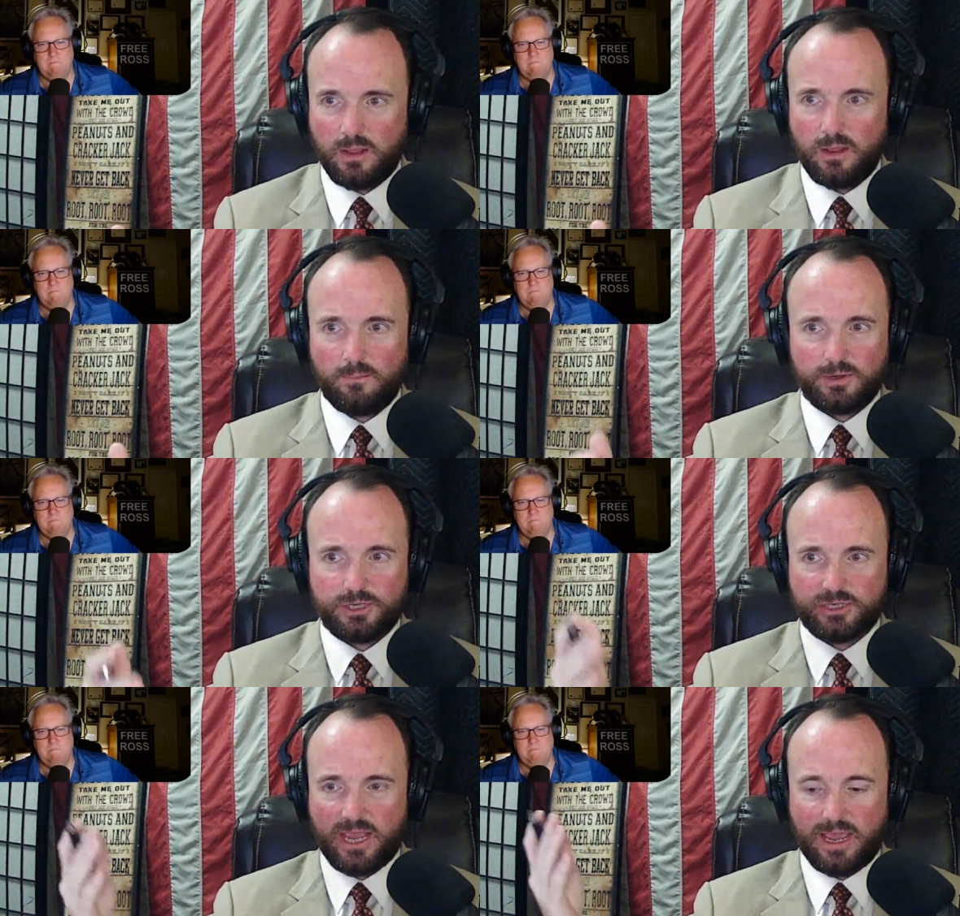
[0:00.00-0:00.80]
Speaker 1: but
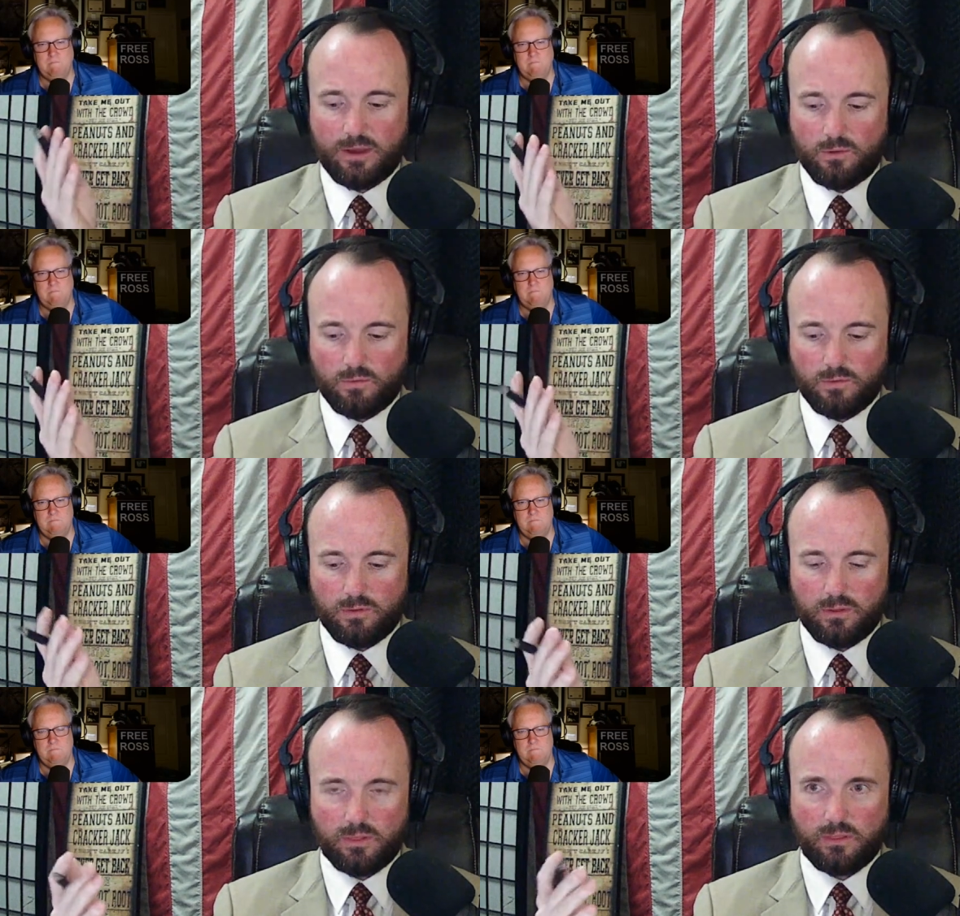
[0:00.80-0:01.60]
just how
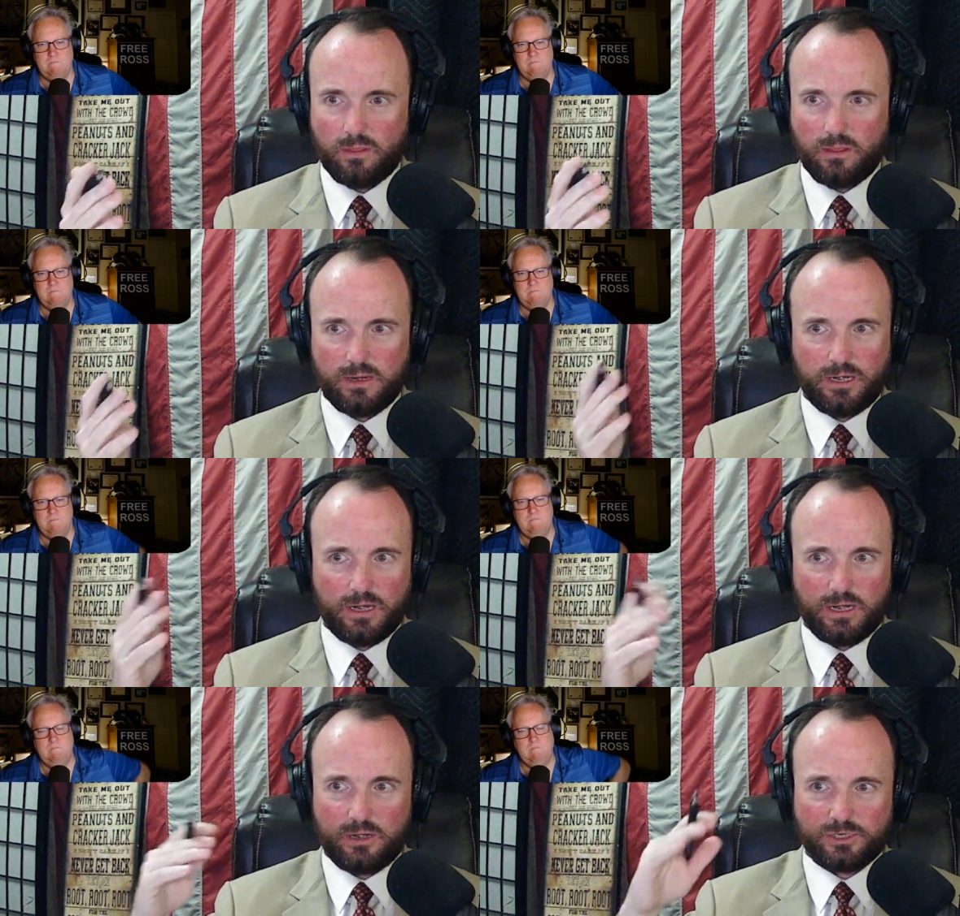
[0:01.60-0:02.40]

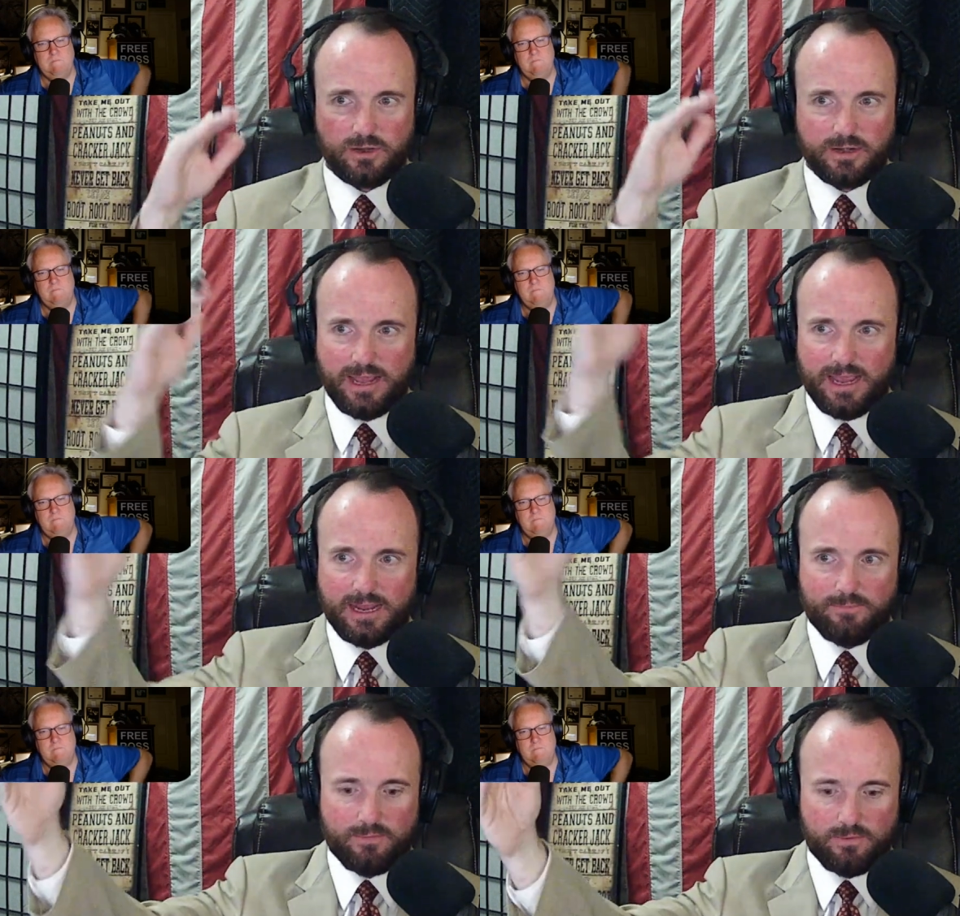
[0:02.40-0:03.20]
he's trying to hang
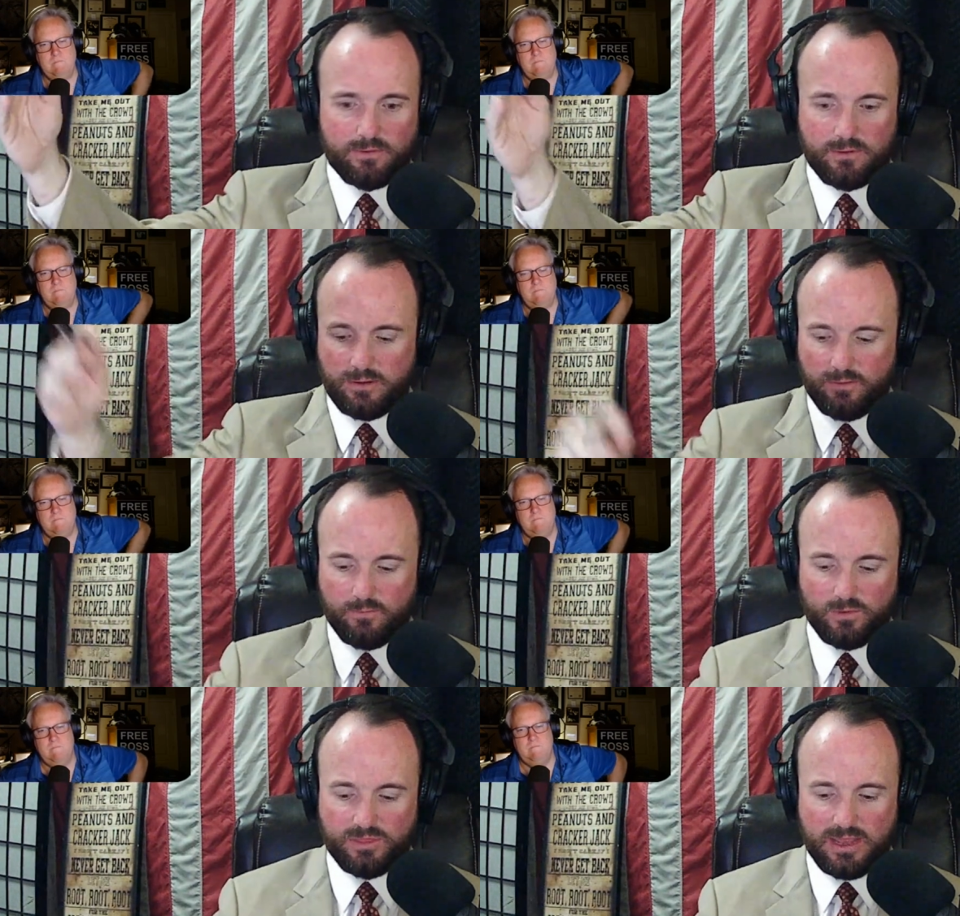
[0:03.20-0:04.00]
him
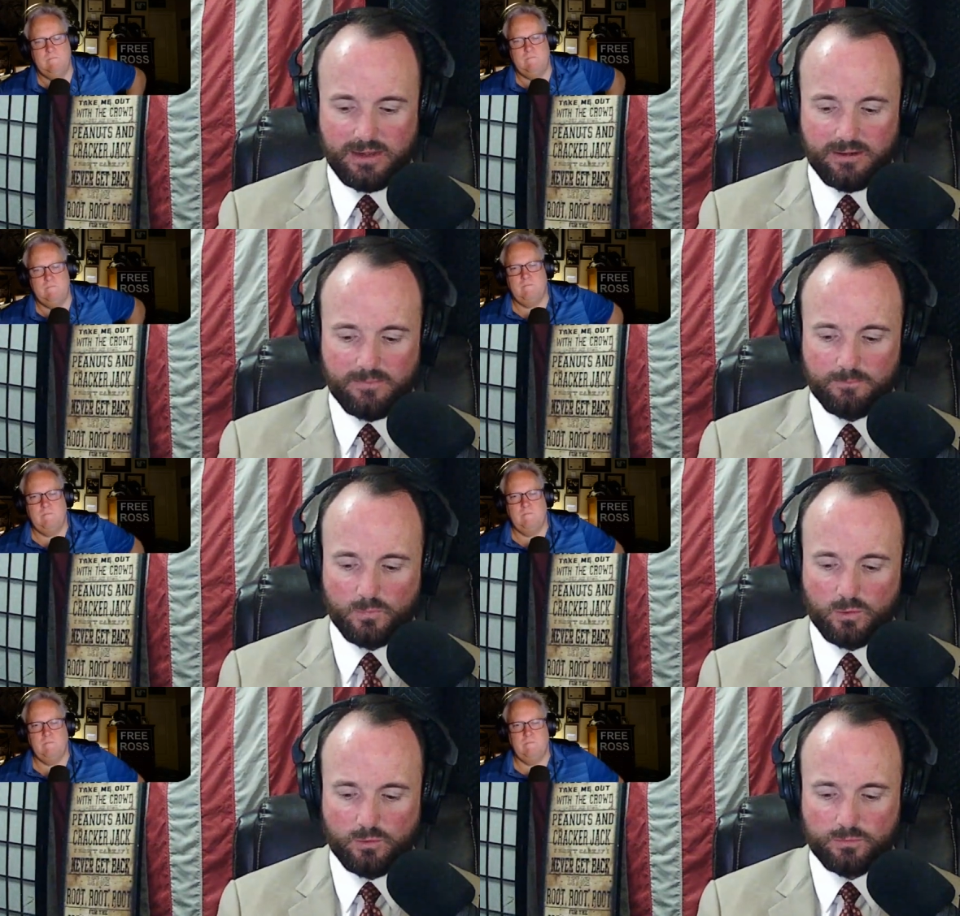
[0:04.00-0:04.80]
with that
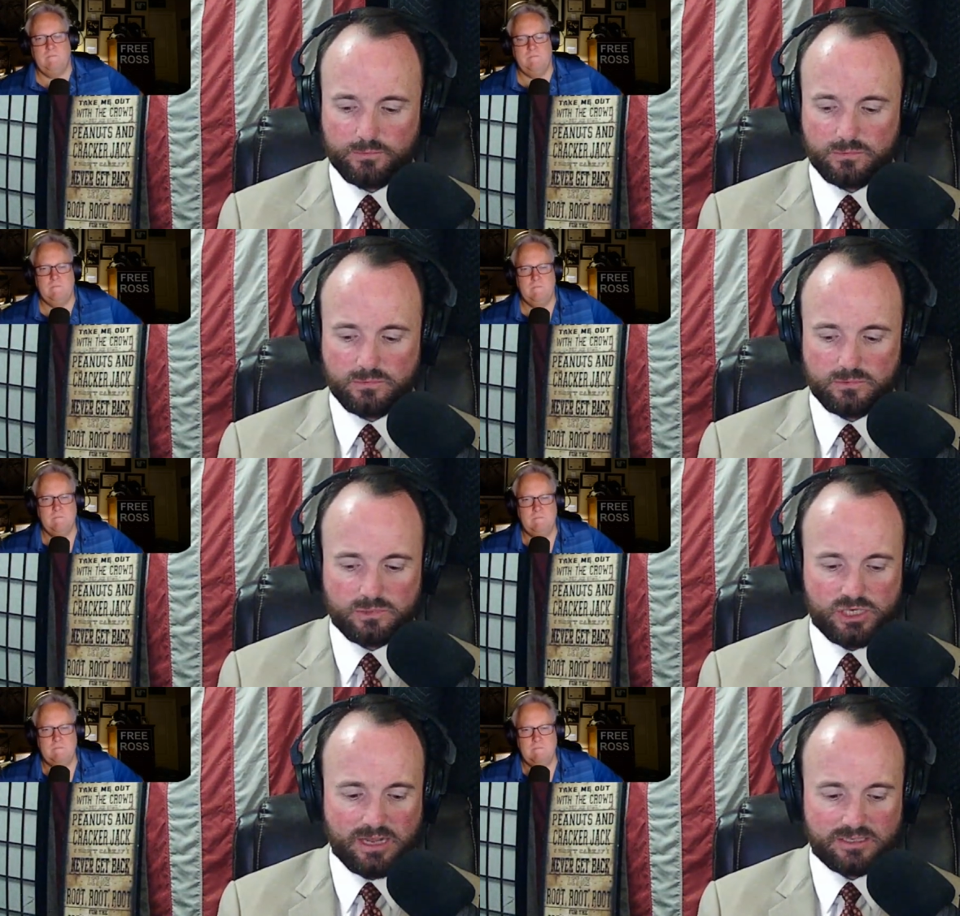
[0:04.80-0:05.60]
whole
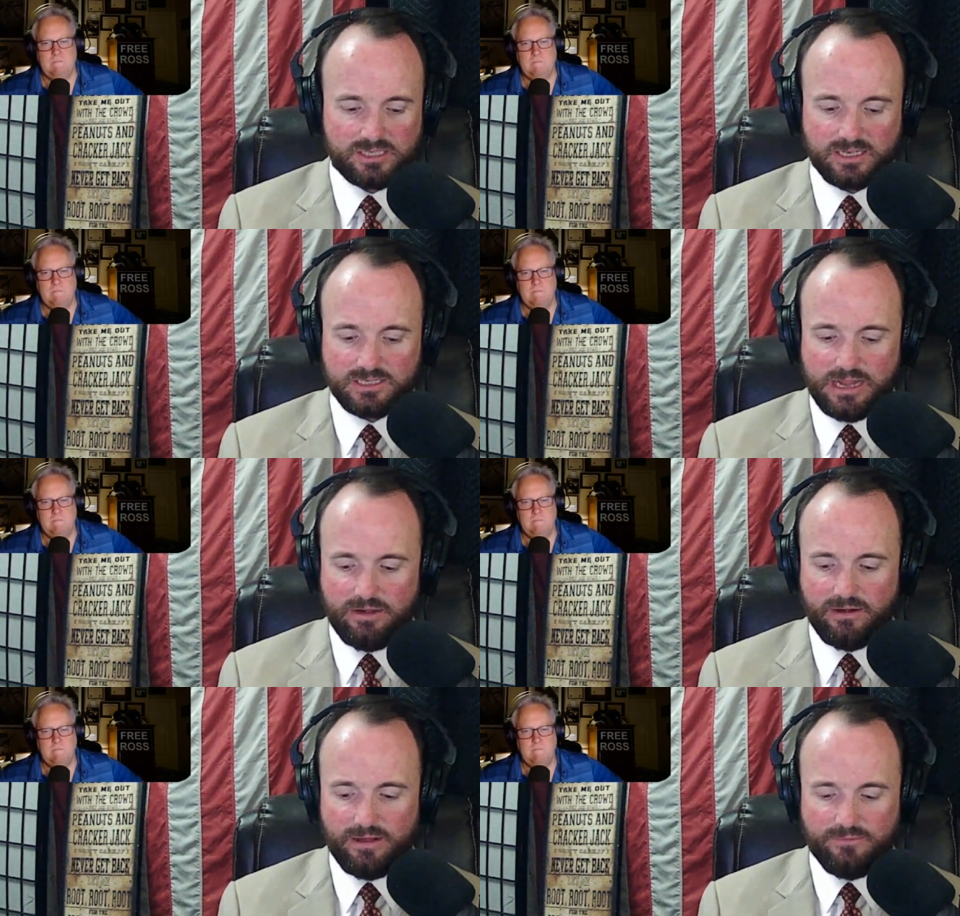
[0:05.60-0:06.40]
January sixth
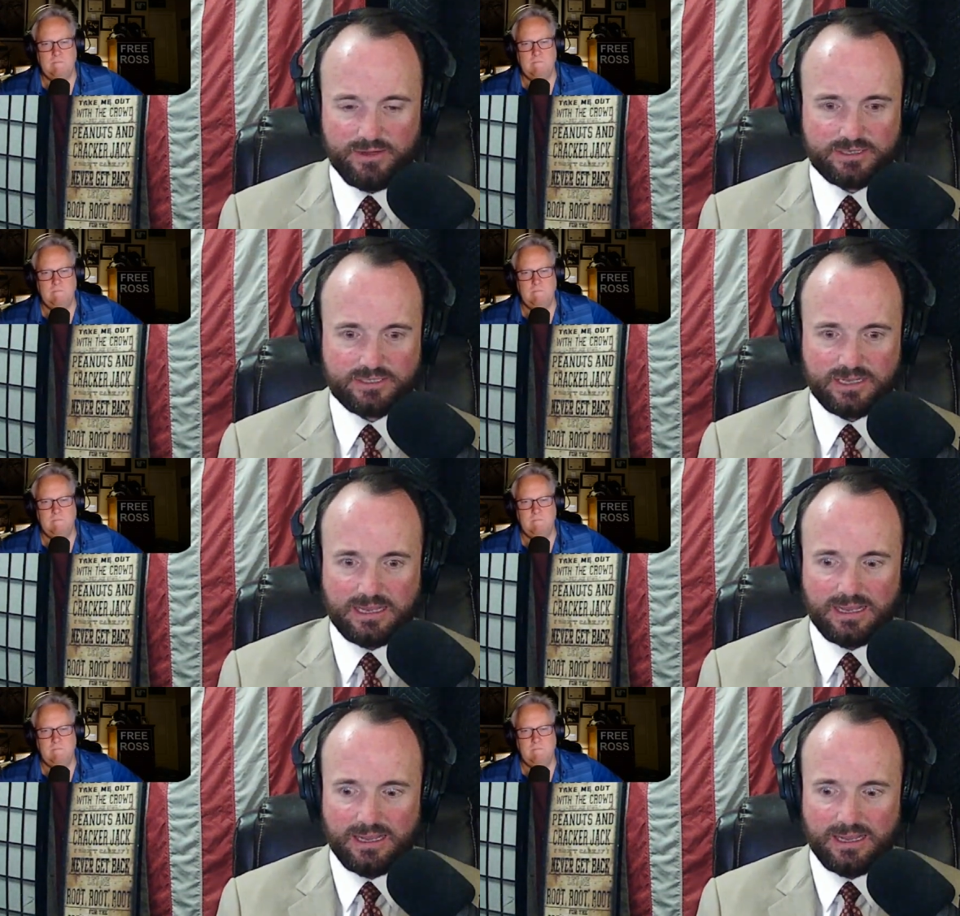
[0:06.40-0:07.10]
narrative. And it's like,